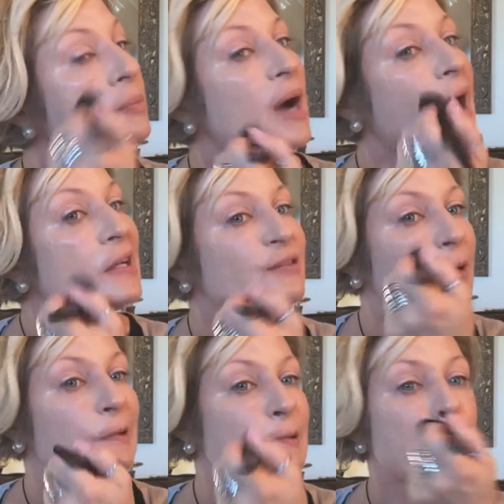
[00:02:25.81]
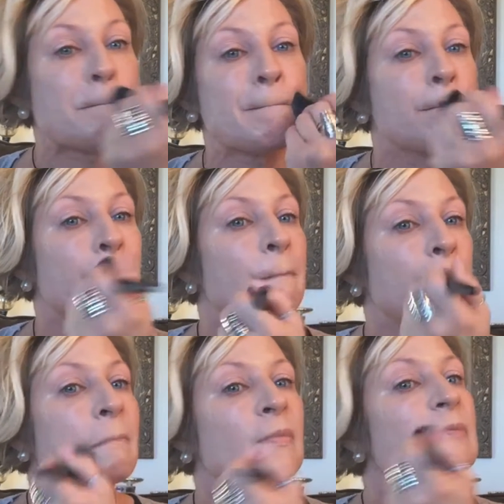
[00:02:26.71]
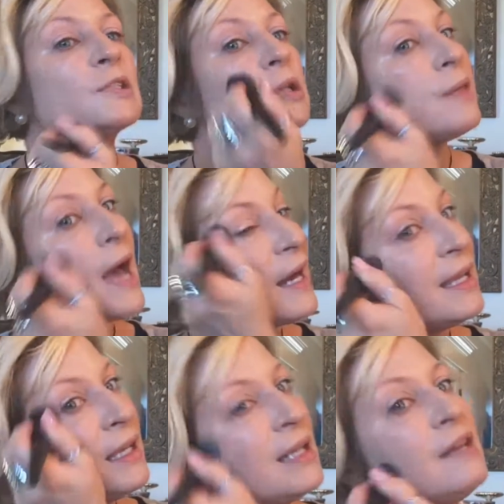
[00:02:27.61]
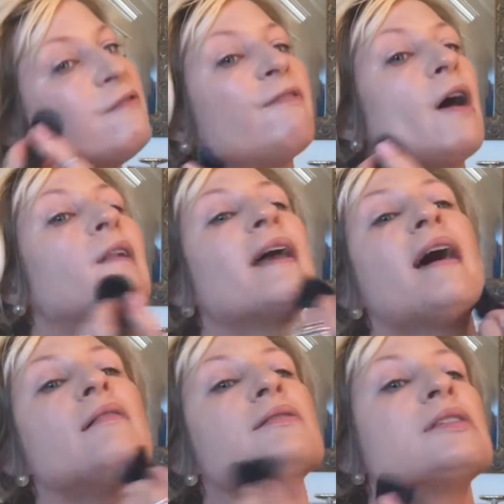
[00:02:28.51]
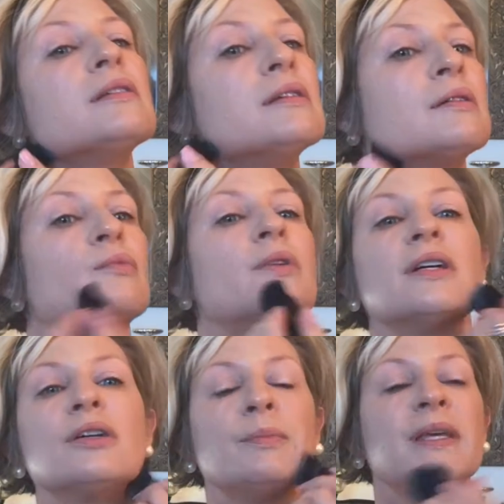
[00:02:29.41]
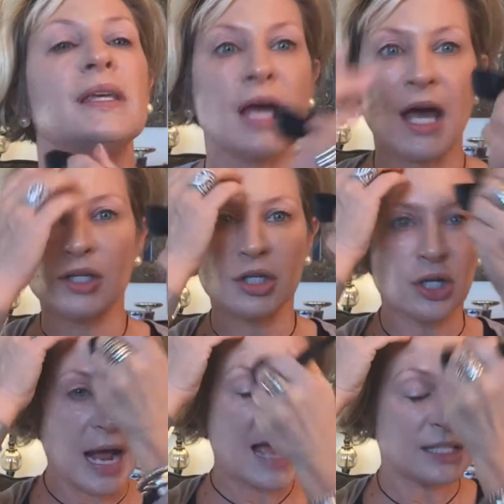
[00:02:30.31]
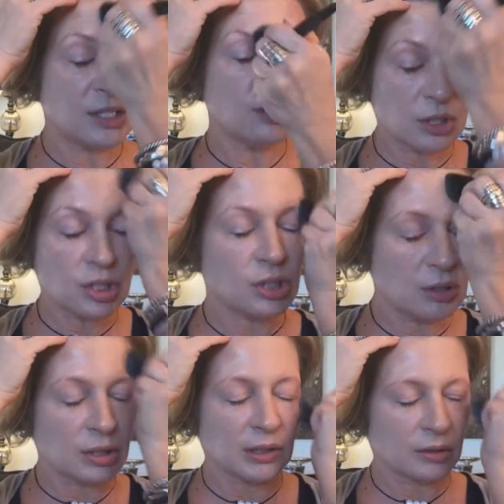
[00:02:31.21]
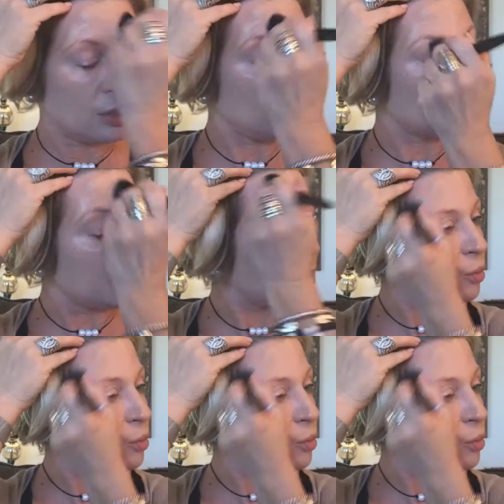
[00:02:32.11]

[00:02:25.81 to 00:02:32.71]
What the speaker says: eyes first, so that any fallout will be under your eyes, and you can just use a little Q-tip to